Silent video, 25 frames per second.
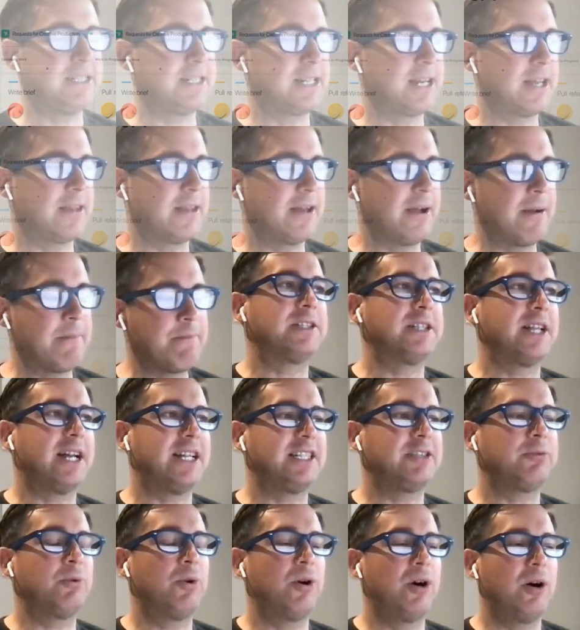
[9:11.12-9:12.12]
together? So
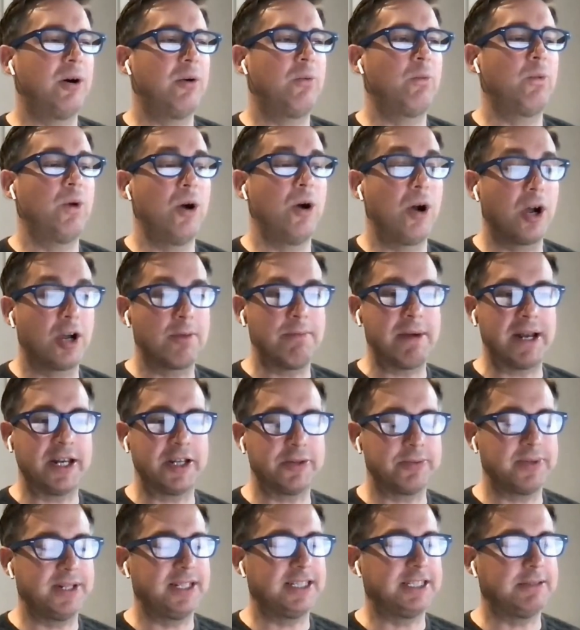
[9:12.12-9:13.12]
that's what work
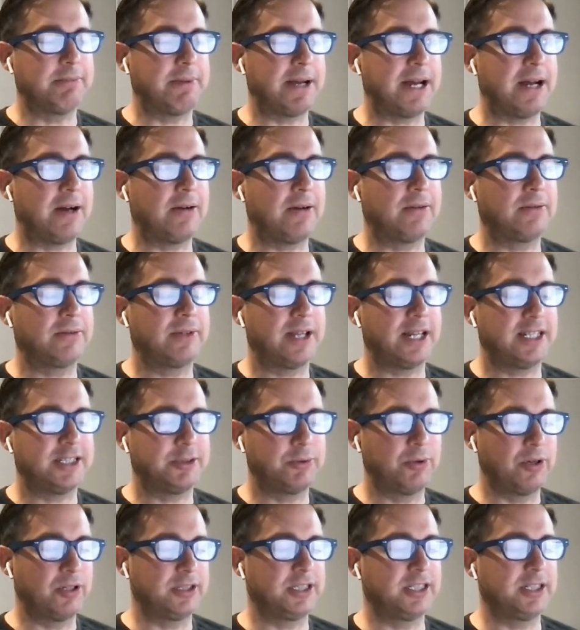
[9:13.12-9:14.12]
management is about.
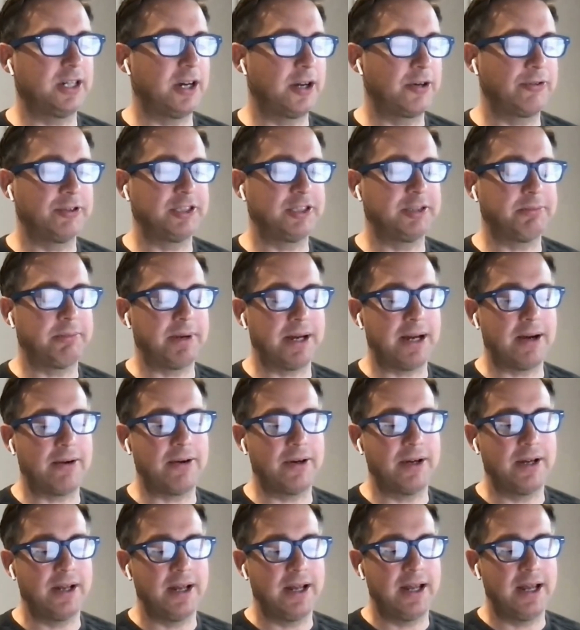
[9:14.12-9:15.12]
That's what Asana is
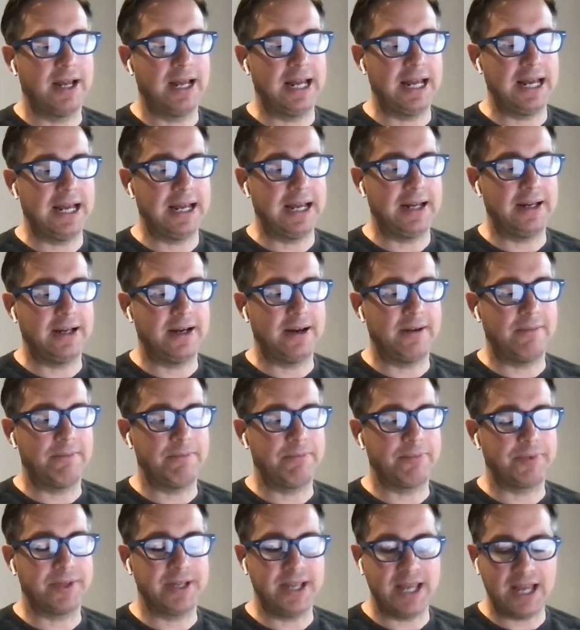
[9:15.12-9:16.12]
about.
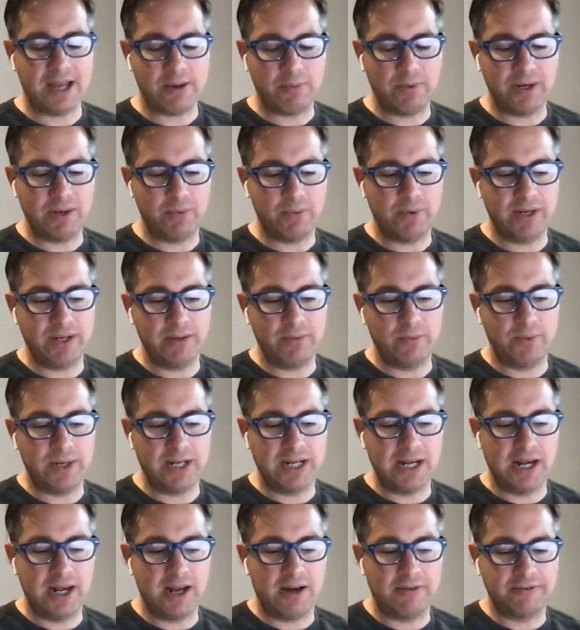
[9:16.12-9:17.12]
And
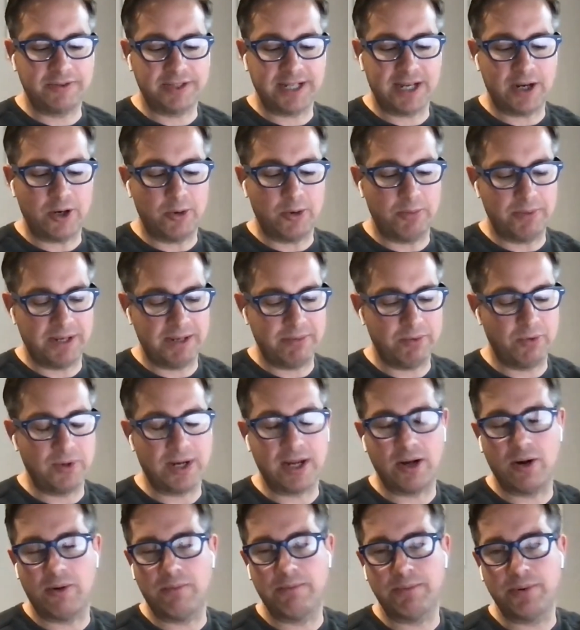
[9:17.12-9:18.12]
we'd love to help people get on